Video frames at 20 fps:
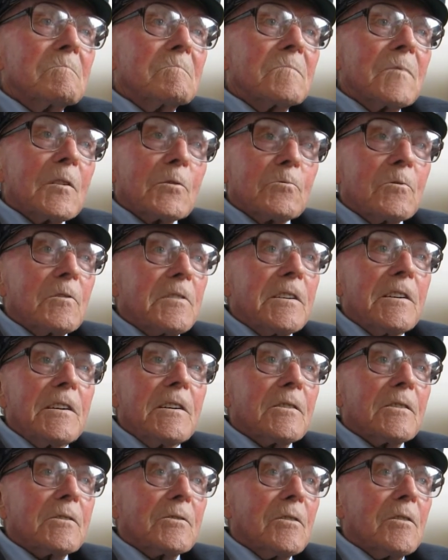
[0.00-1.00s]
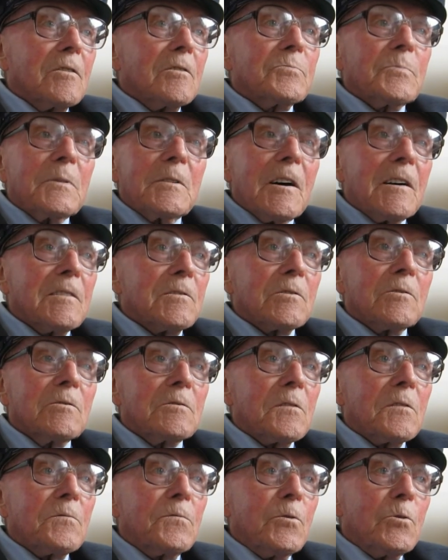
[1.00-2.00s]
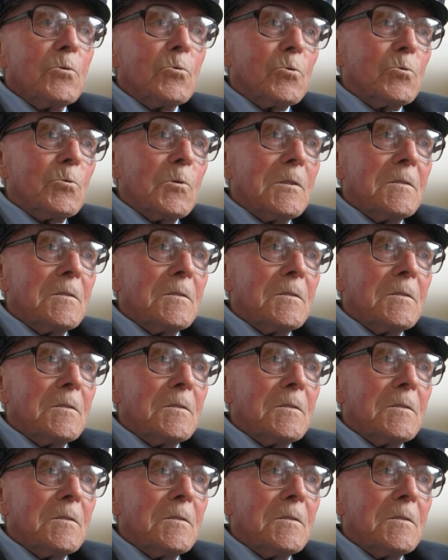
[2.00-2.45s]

They got the aircraft, but they hadn't got the fuel.